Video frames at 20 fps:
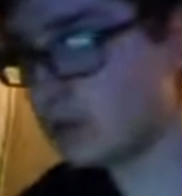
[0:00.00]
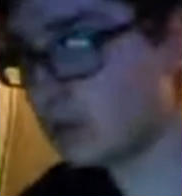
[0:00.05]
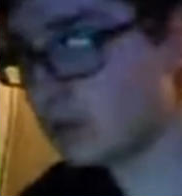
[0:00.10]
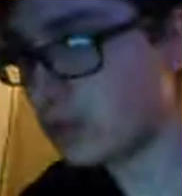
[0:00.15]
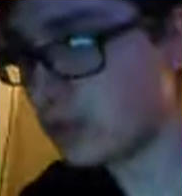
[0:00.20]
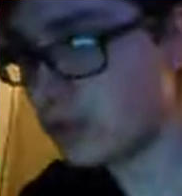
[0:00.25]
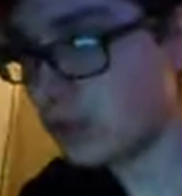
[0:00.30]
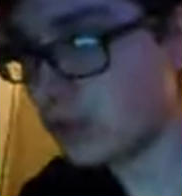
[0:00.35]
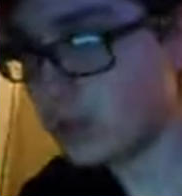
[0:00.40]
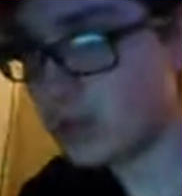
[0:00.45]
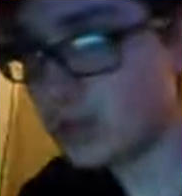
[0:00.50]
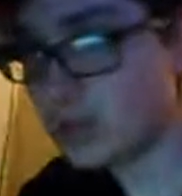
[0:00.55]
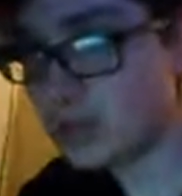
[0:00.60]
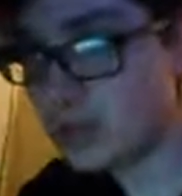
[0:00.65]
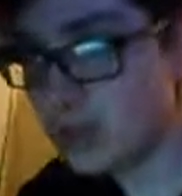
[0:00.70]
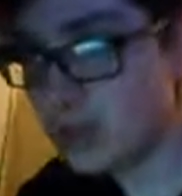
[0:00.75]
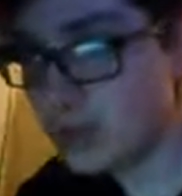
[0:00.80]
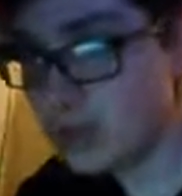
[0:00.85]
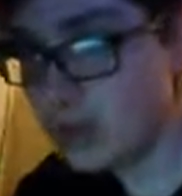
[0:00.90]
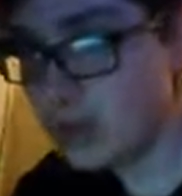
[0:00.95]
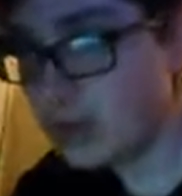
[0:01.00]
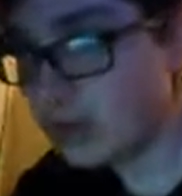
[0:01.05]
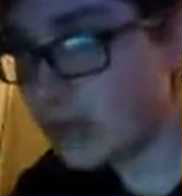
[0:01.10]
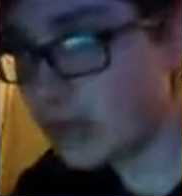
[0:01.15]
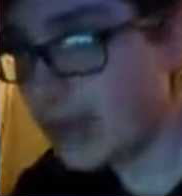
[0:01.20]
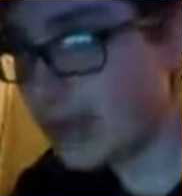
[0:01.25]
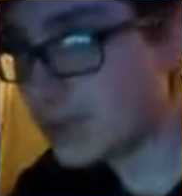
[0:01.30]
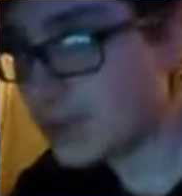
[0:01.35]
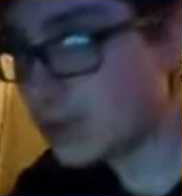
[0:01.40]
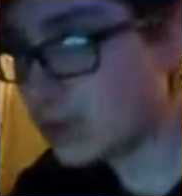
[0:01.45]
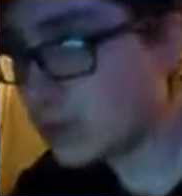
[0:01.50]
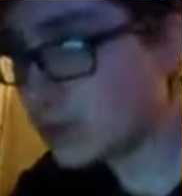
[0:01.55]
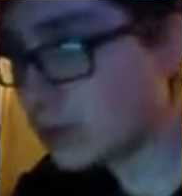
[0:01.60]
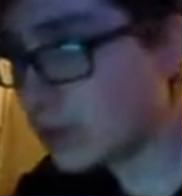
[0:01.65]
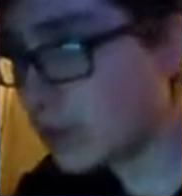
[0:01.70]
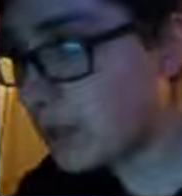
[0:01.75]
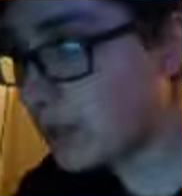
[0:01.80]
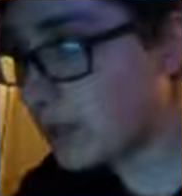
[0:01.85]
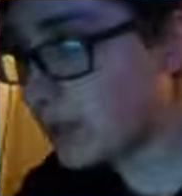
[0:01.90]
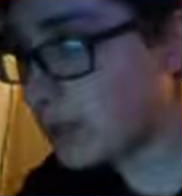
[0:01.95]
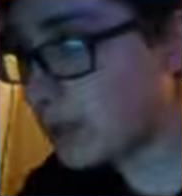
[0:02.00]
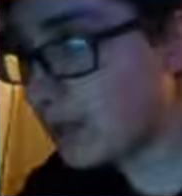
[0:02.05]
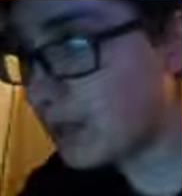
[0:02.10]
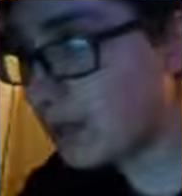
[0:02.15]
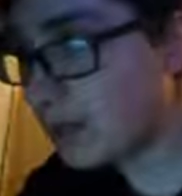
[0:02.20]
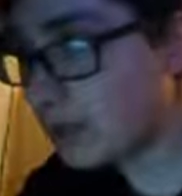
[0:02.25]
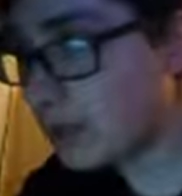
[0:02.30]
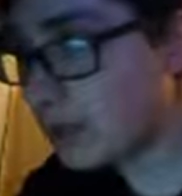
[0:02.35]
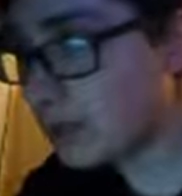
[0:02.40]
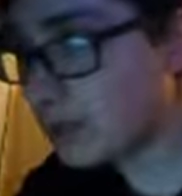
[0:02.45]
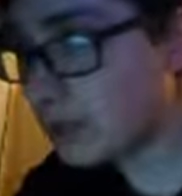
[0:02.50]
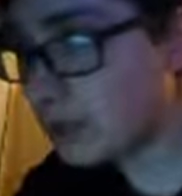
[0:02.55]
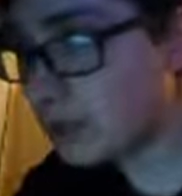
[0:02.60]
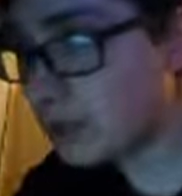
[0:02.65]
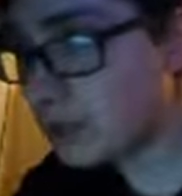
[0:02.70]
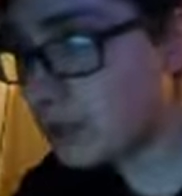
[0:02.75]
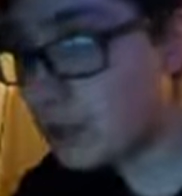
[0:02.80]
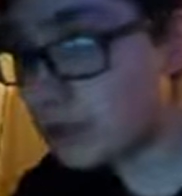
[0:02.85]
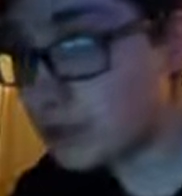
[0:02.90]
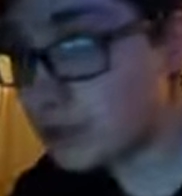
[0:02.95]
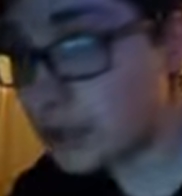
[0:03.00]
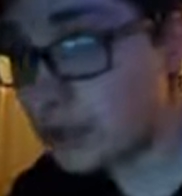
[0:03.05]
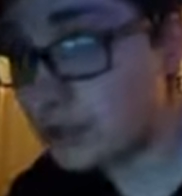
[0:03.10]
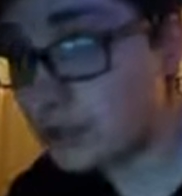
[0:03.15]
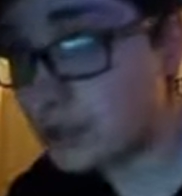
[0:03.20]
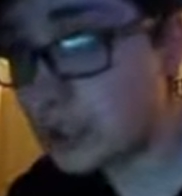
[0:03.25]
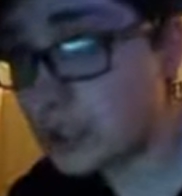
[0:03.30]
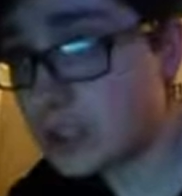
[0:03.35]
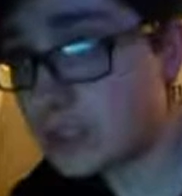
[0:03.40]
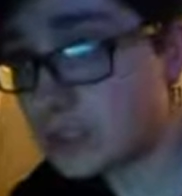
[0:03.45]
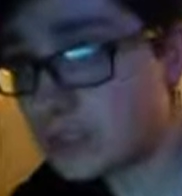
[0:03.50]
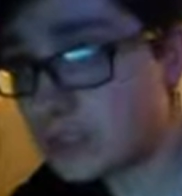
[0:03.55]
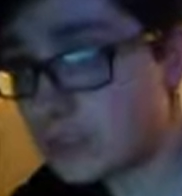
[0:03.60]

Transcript: Luckily. Okay, so it's working now. I can go and upload.